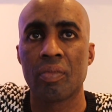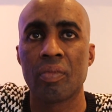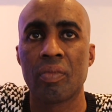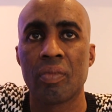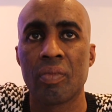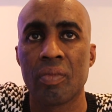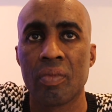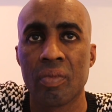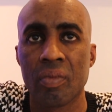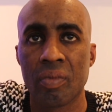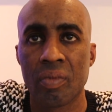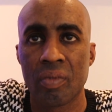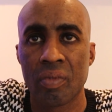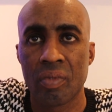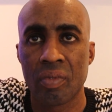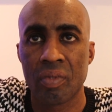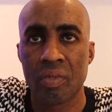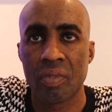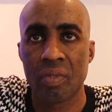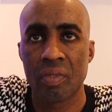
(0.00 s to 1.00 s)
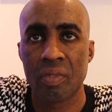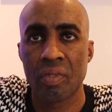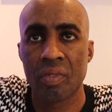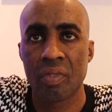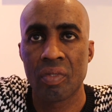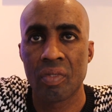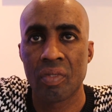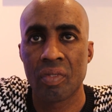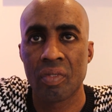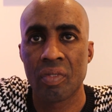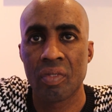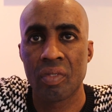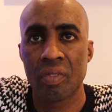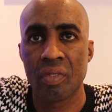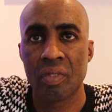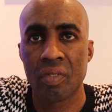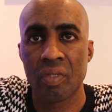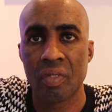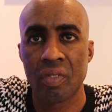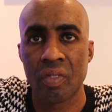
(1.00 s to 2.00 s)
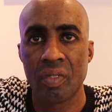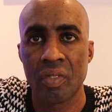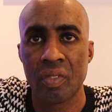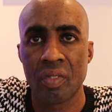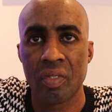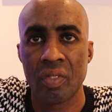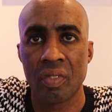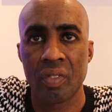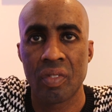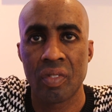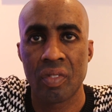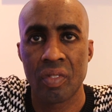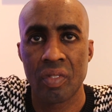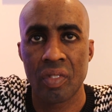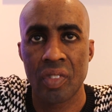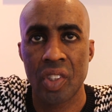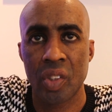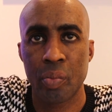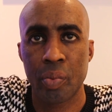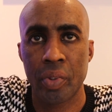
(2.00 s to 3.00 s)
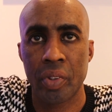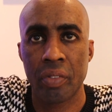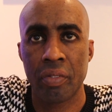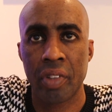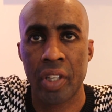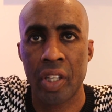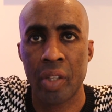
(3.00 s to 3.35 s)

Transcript: I will leave these release notes up um, while I just say a couple